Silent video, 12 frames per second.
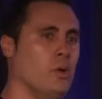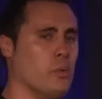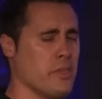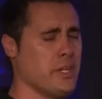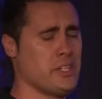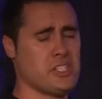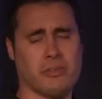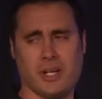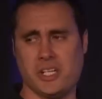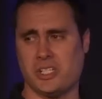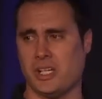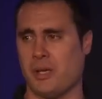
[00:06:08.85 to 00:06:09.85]
Within our
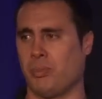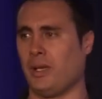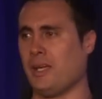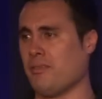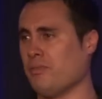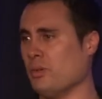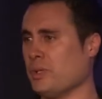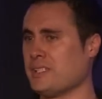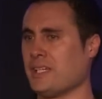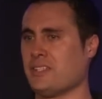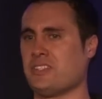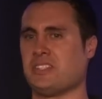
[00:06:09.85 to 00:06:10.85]
Generation 8 platform, we
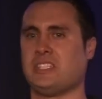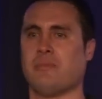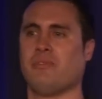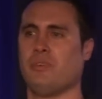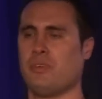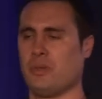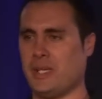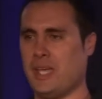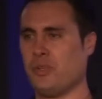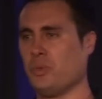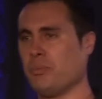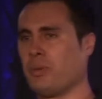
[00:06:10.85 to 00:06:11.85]
take this a step further. We
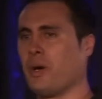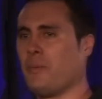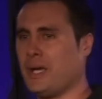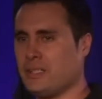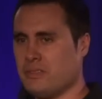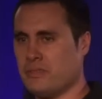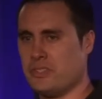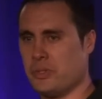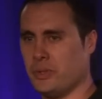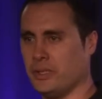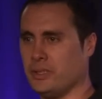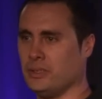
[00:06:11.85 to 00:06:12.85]
add the word proactive
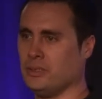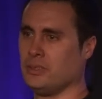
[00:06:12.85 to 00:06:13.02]
into it.